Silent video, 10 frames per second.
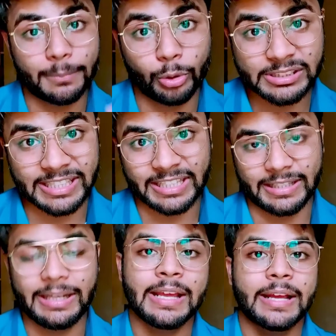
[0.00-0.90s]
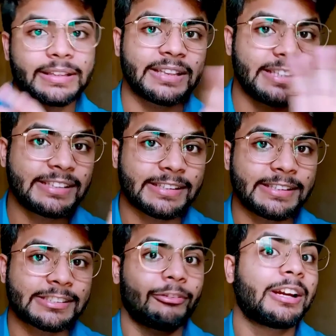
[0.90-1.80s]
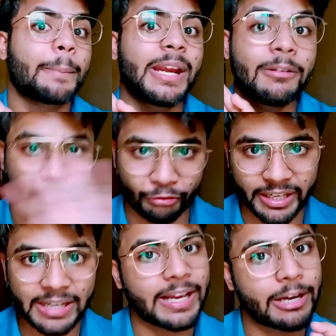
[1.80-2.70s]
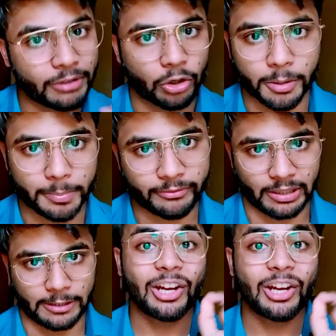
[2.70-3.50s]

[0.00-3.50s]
E W S category, then these seats will remain vacant and will not be filled.